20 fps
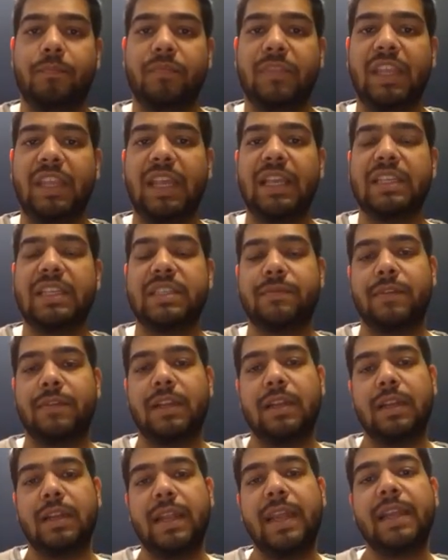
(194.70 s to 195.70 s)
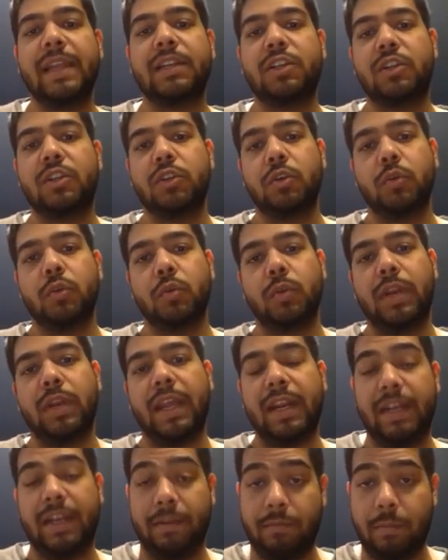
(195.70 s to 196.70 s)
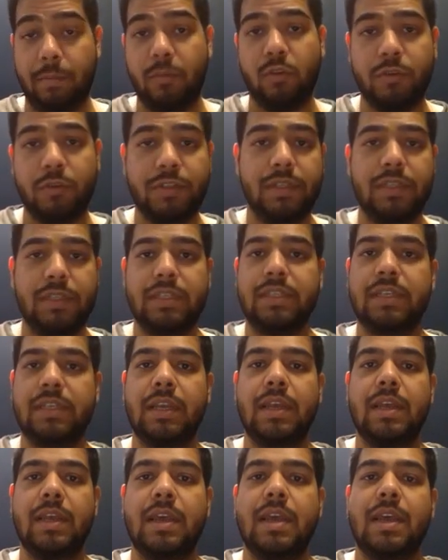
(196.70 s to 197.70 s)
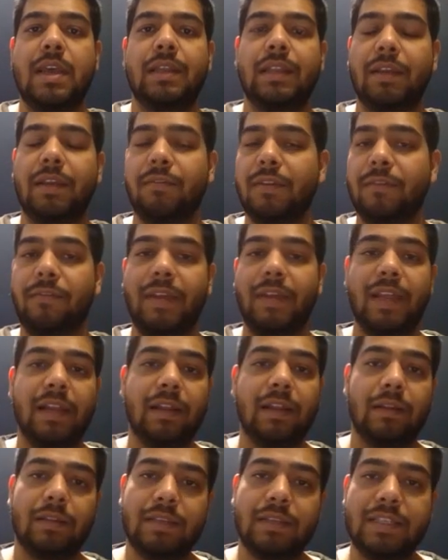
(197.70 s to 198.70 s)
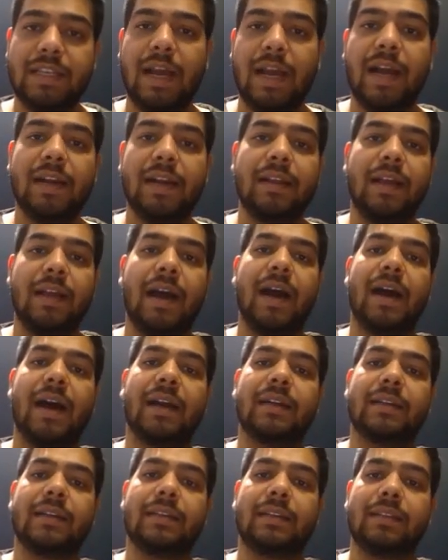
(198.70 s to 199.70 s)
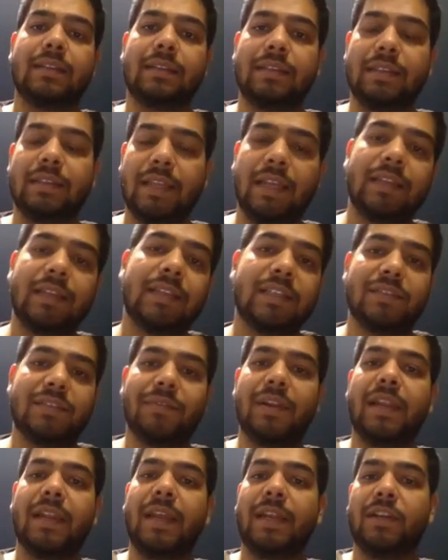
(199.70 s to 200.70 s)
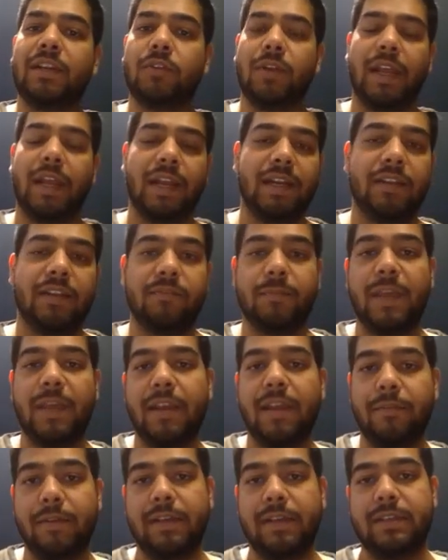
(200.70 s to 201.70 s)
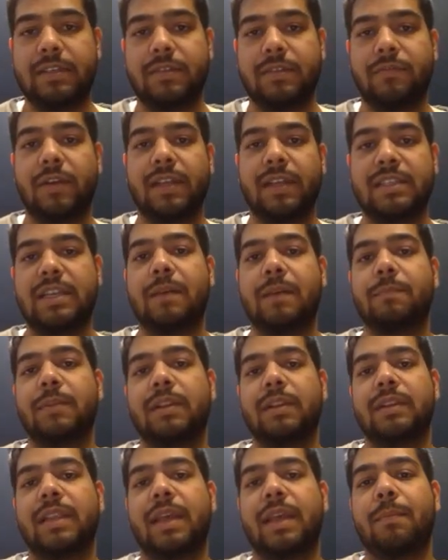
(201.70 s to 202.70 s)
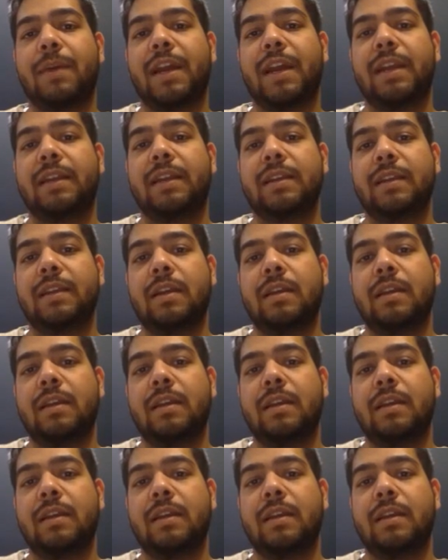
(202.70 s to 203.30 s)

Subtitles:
these will lead to negative emotions. They will feel sad, and then this will lead to negative behaviors. For example, they might